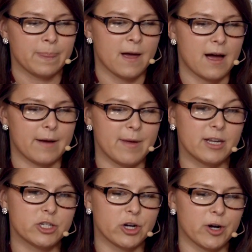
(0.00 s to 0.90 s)
Um, in
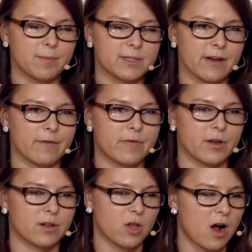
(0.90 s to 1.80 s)
terms of
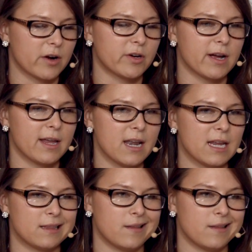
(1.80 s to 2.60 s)
the long run,